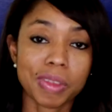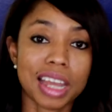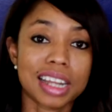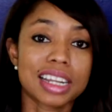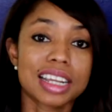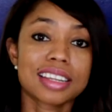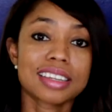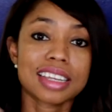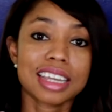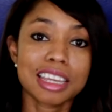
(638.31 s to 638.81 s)
I
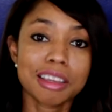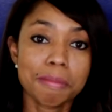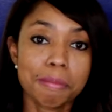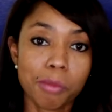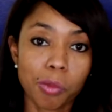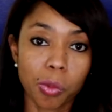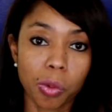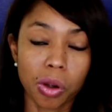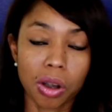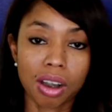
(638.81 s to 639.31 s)
need to eat
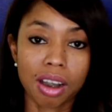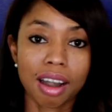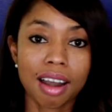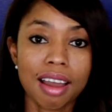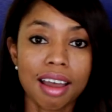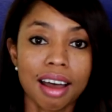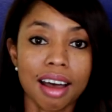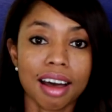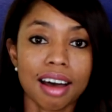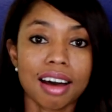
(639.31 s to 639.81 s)
more
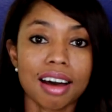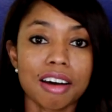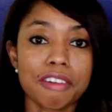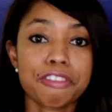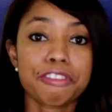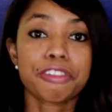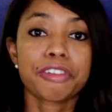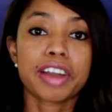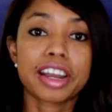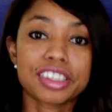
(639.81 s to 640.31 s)

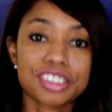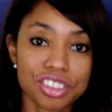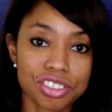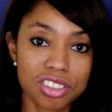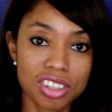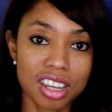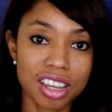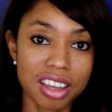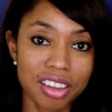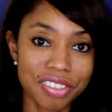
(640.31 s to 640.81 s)
fresh
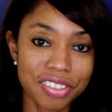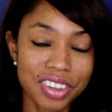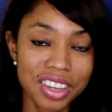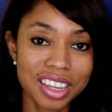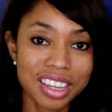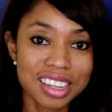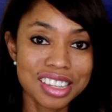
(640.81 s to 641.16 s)
stuff,